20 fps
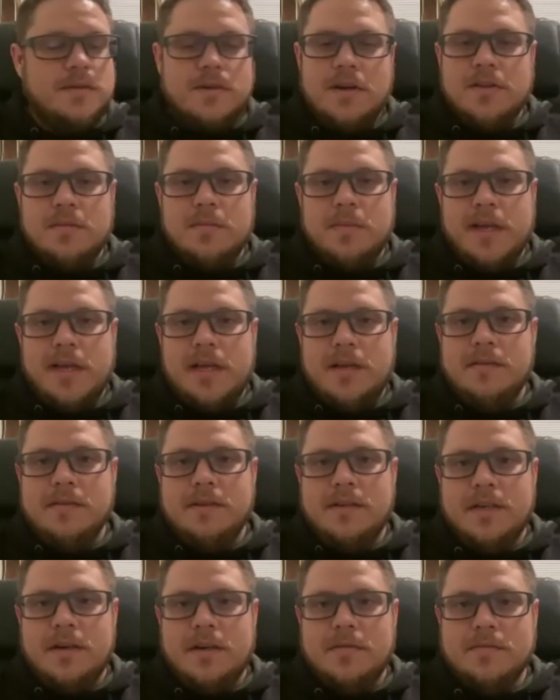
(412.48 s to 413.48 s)
they're on the
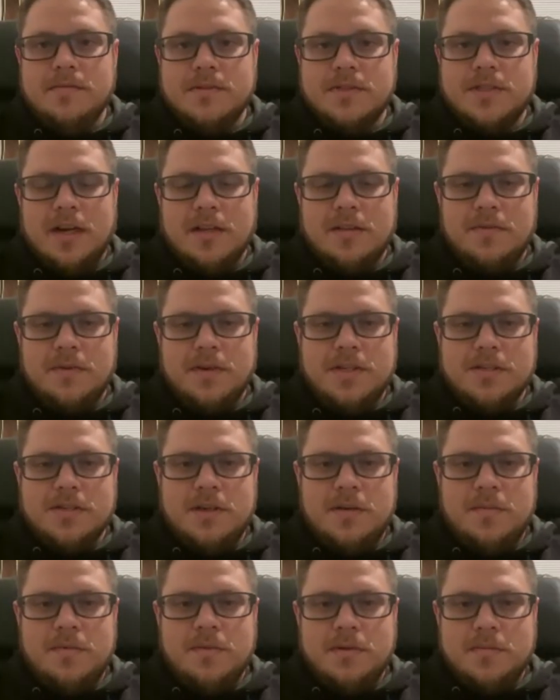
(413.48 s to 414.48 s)
bed. Stock the
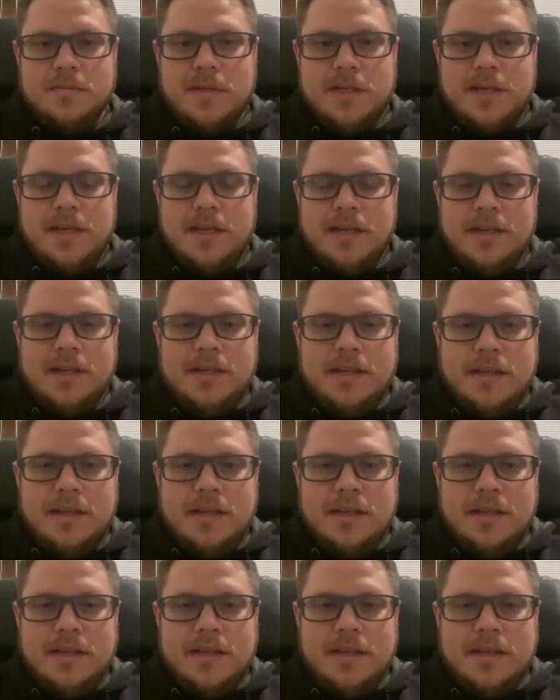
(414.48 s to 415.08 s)
freezer up a little bit.